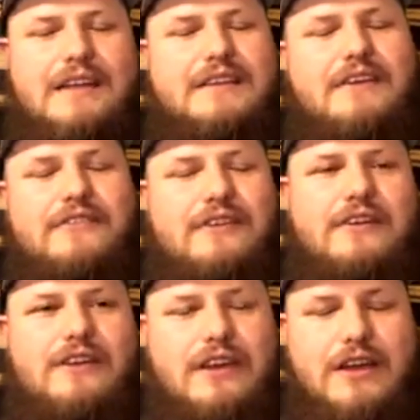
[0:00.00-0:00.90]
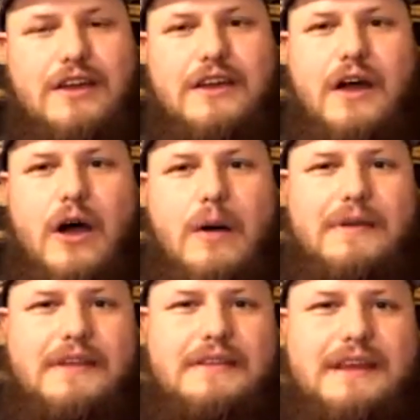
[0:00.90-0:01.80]
definitely. I
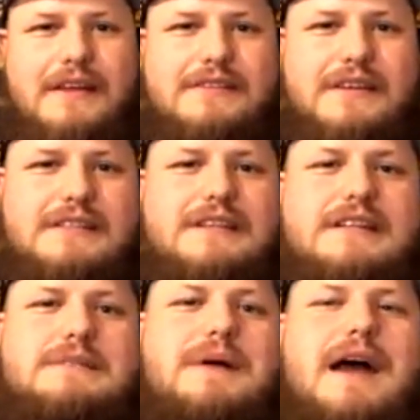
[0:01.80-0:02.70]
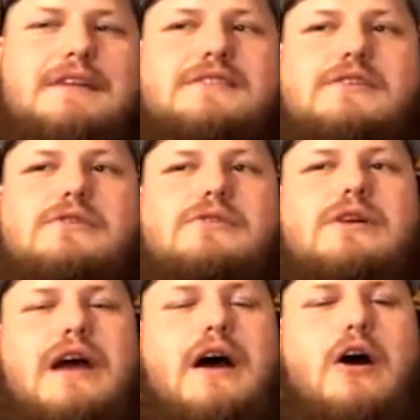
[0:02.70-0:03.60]
think that extends back to
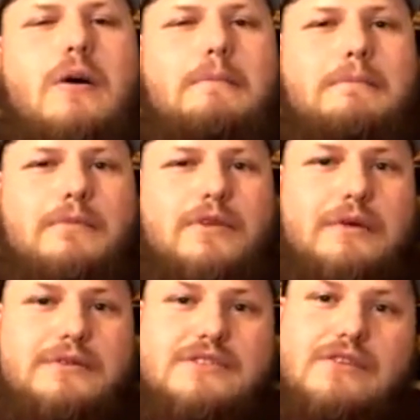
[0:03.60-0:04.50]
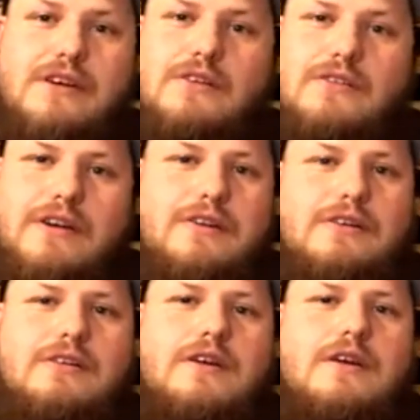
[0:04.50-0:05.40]
when I was
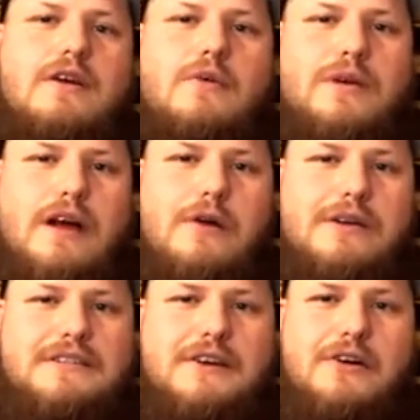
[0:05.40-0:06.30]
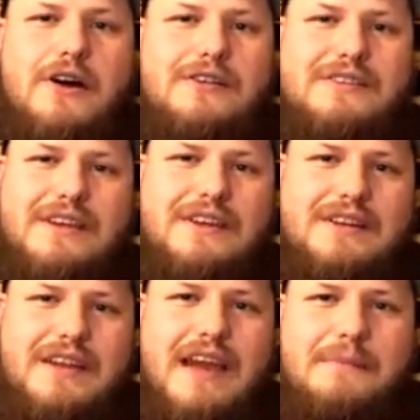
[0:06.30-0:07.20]
little. We'd always go hunting and
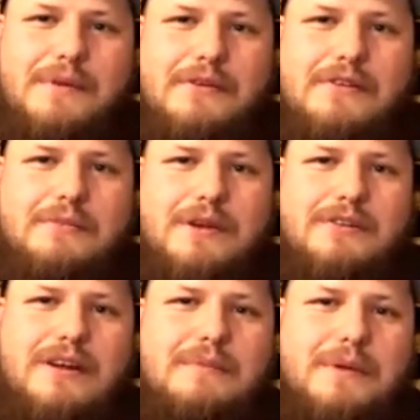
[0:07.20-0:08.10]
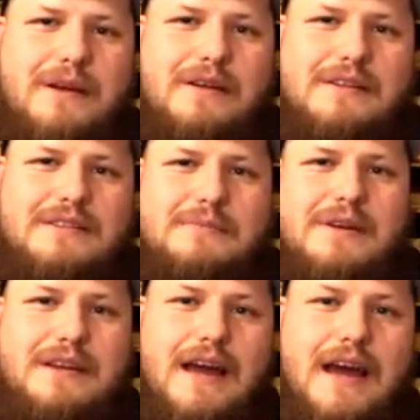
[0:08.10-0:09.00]
camping with my grandparents and my
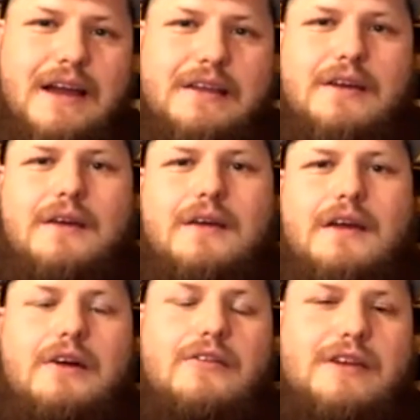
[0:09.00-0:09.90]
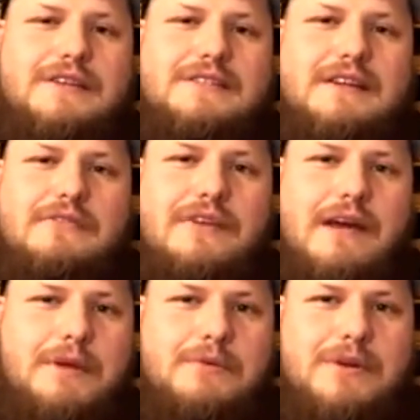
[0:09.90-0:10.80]
dad and all the extended
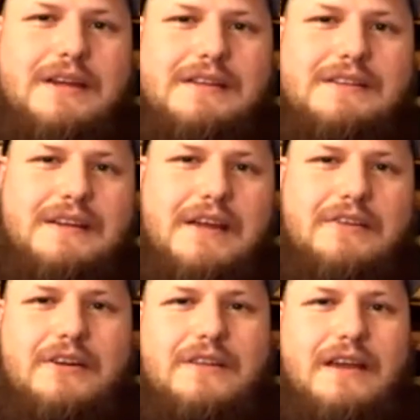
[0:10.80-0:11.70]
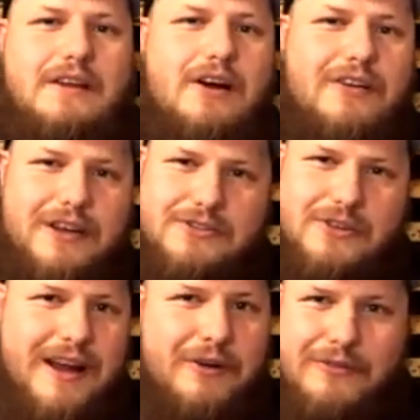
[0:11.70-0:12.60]
family. We'd get together and they'd all like
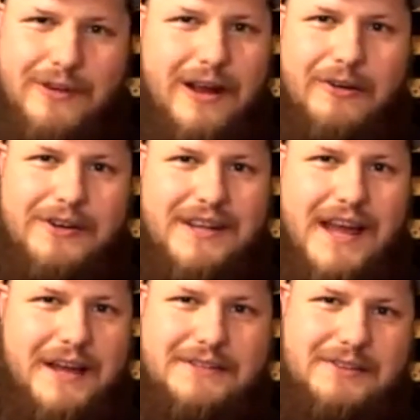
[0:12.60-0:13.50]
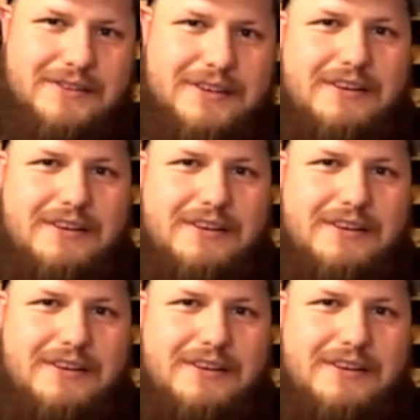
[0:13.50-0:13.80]
draw out for elk tags or deer